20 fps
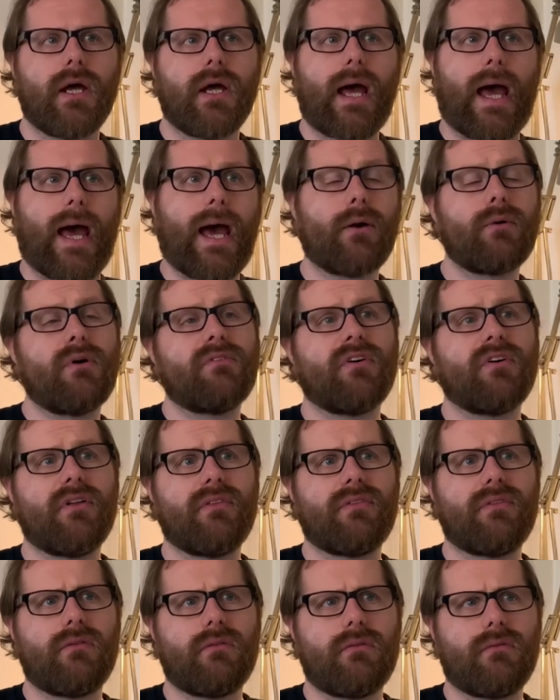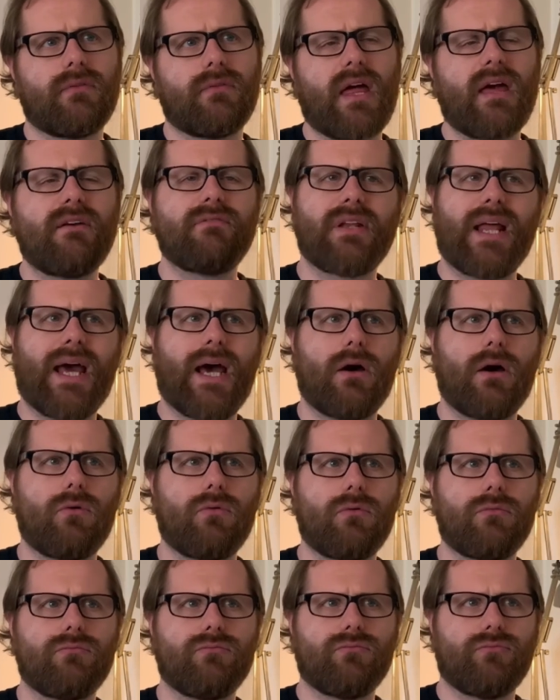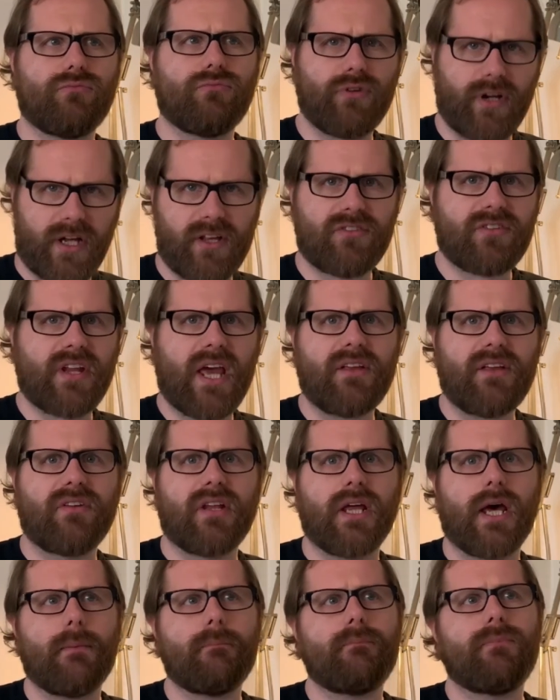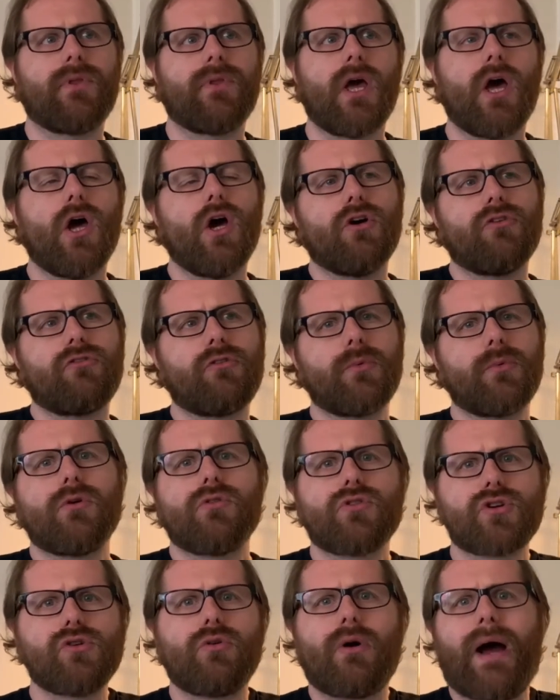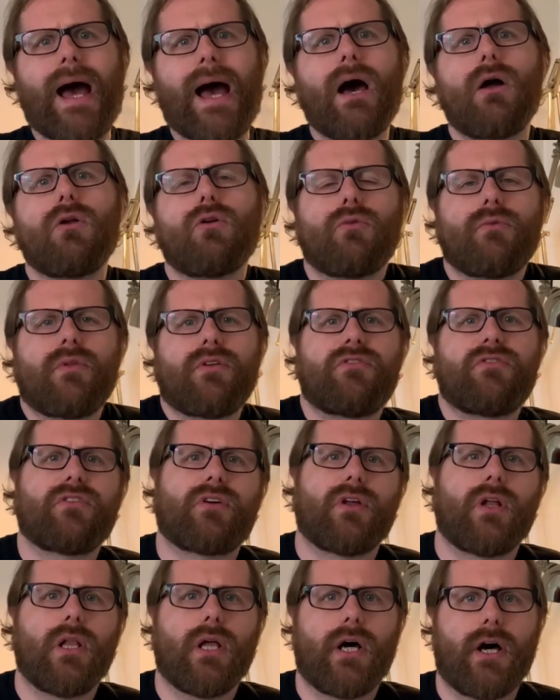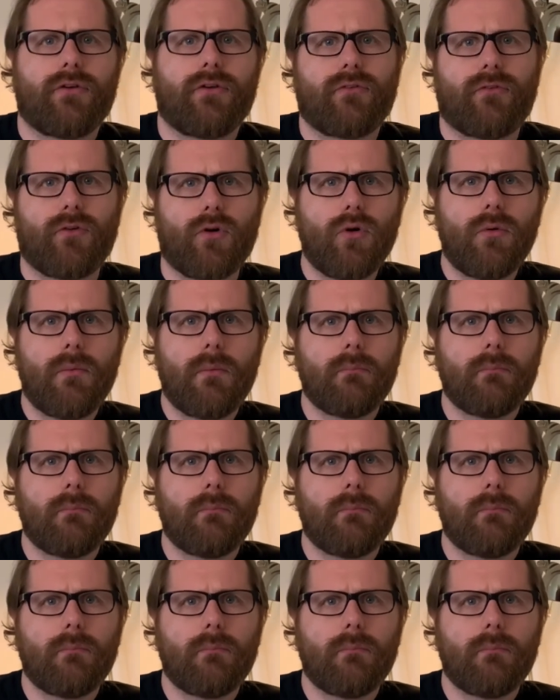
However, they've now reinstated it. So we're not sure how long this is going to last for,